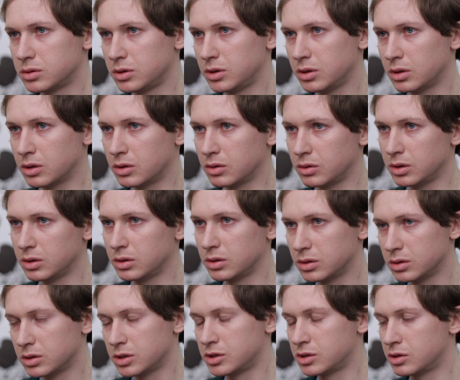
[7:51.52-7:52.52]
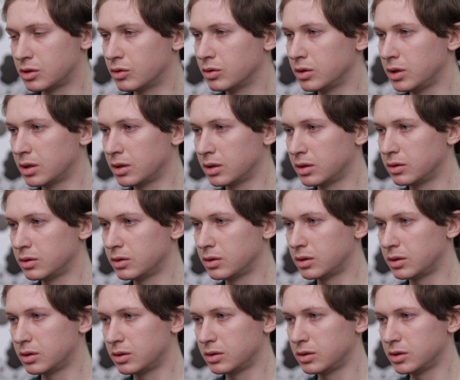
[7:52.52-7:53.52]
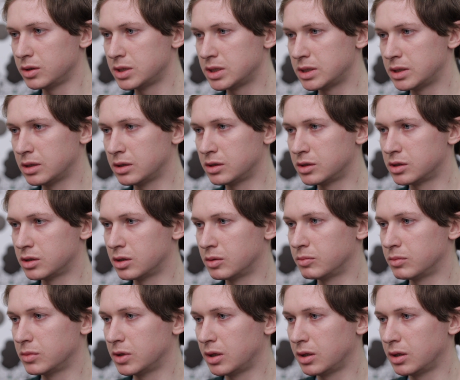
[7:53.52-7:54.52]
you know, in Estonia there is still some